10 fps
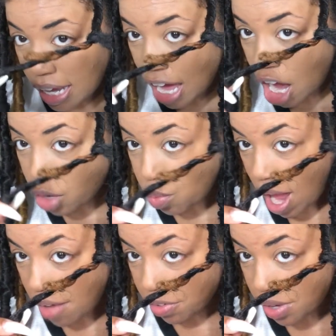of
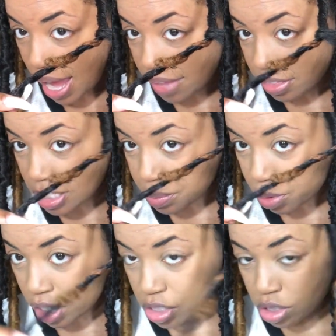unravel at this
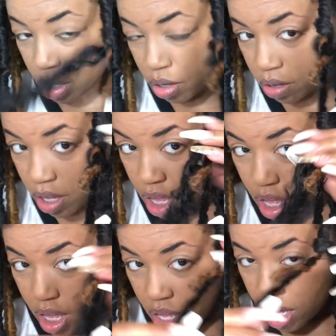point. So
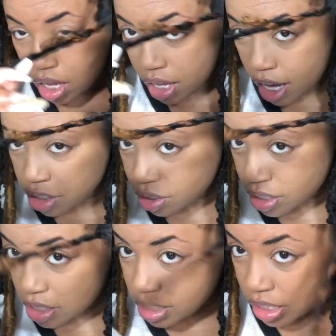as you can
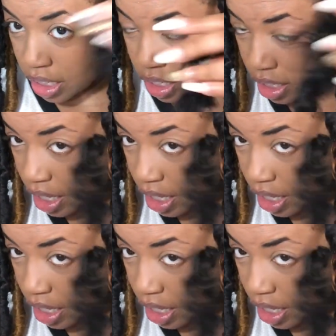see,